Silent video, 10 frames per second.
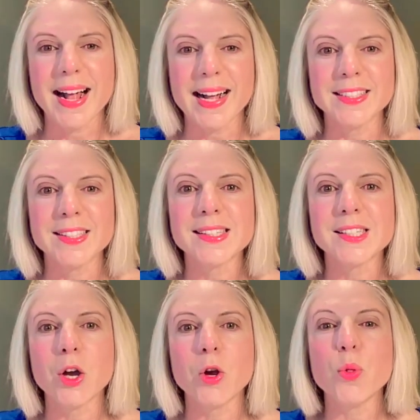And
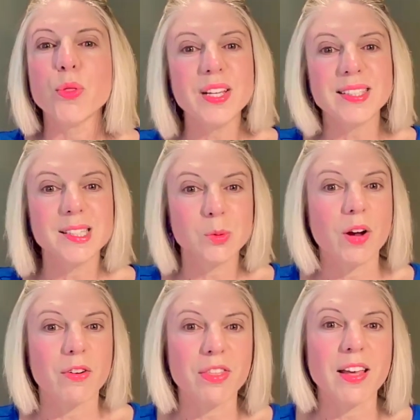so this is
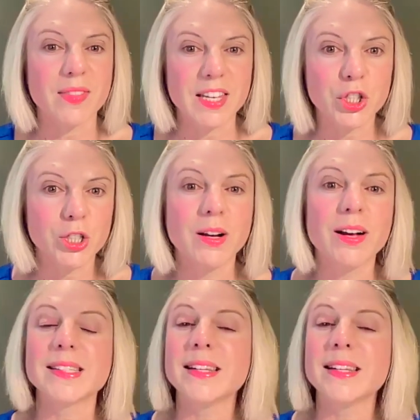where I think the issue lies.